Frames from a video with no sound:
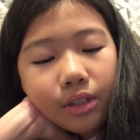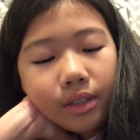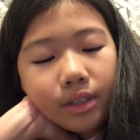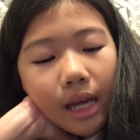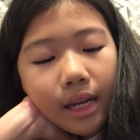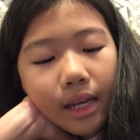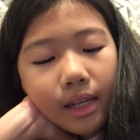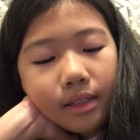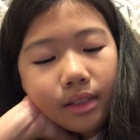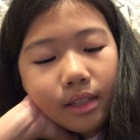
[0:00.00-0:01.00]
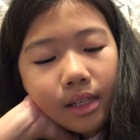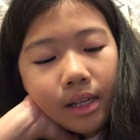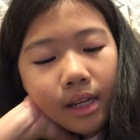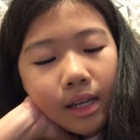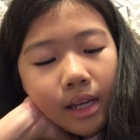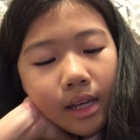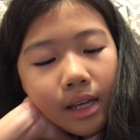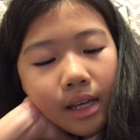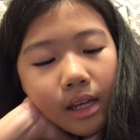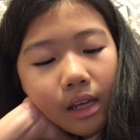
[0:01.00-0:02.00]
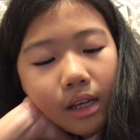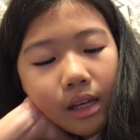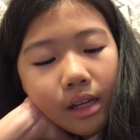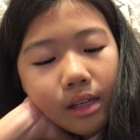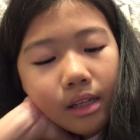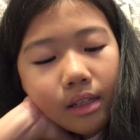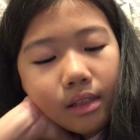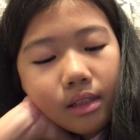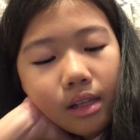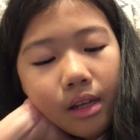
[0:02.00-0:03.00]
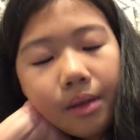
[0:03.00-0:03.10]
Settings is